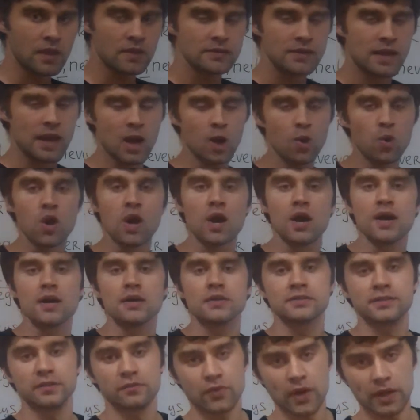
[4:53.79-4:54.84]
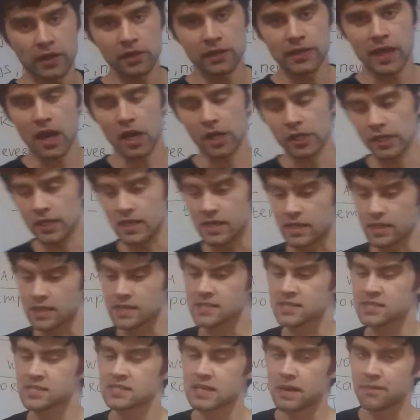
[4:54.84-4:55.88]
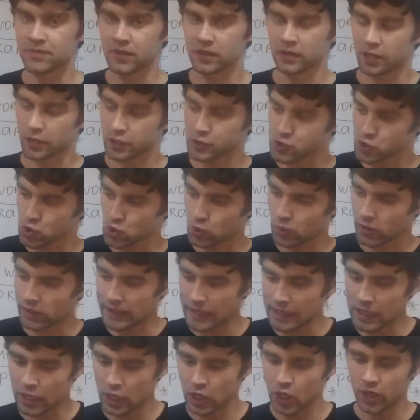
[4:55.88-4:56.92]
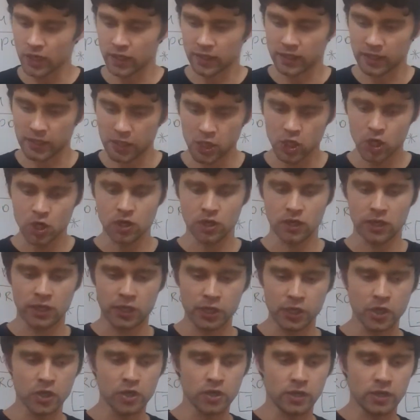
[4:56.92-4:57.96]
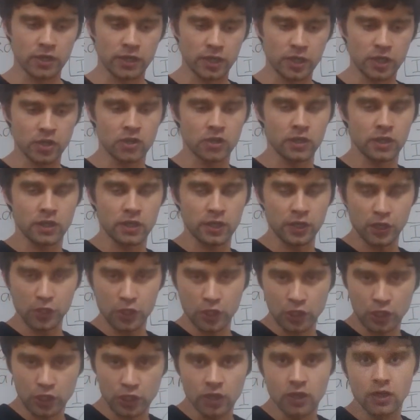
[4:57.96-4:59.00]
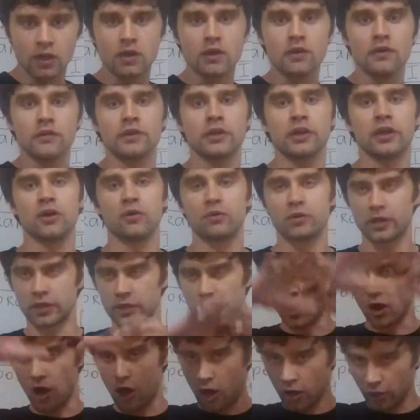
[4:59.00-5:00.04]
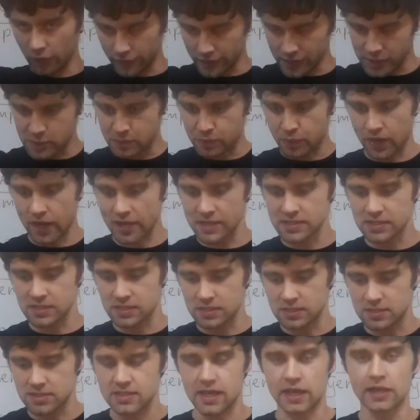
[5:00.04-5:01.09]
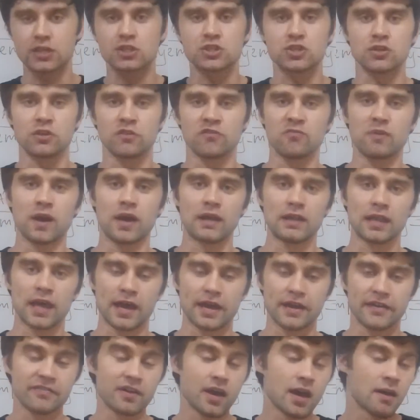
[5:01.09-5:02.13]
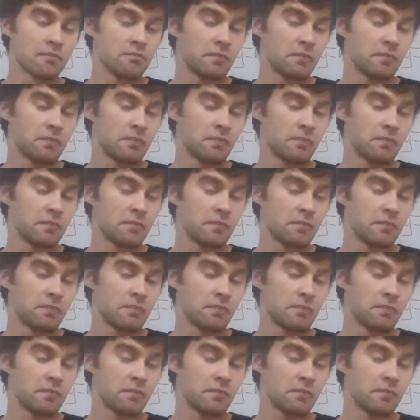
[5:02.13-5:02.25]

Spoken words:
Now, regularity is something that is true here, and here, and here, and here, and here, you know, in all this present section of my life.